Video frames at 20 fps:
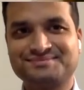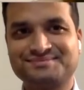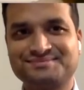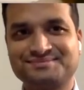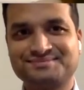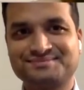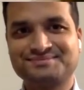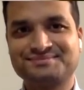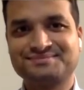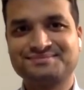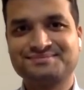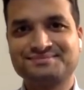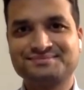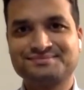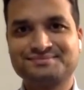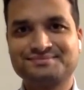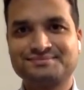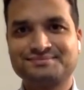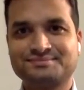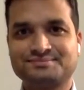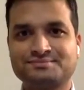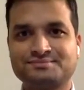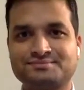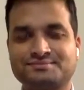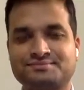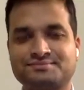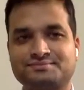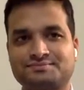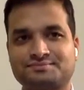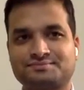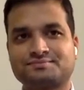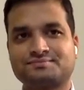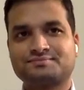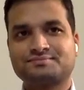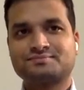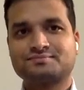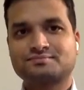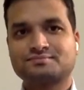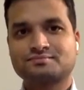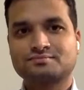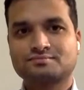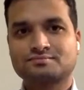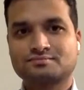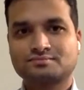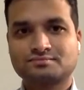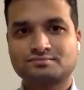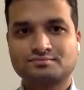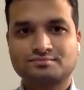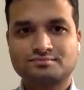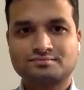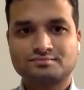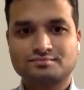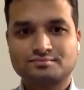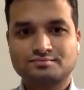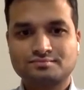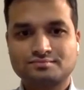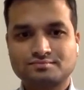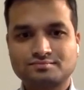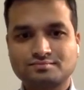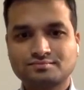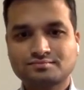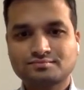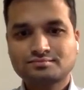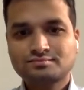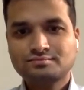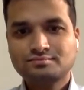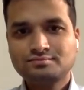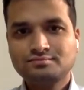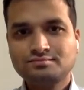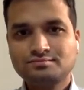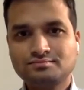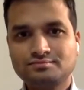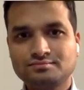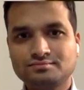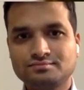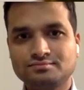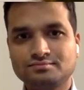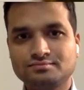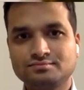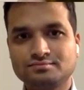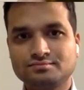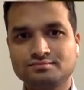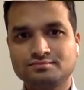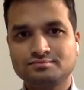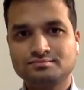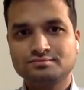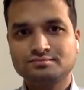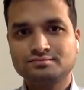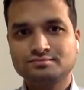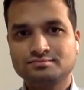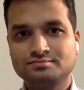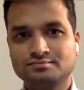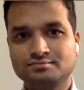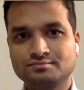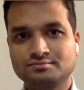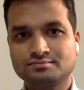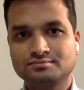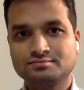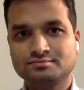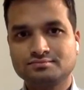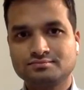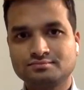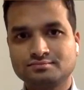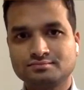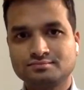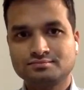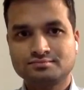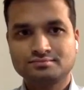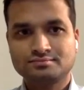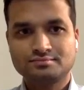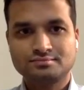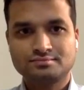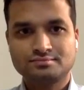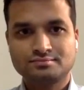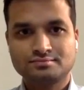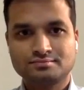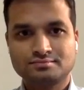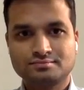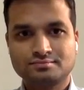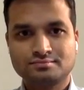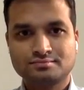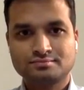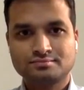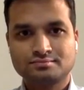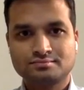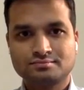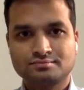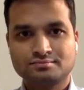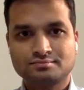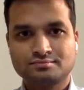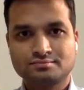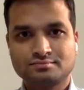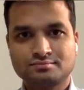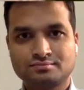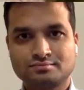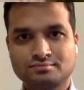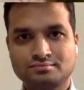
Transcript: (not speaking)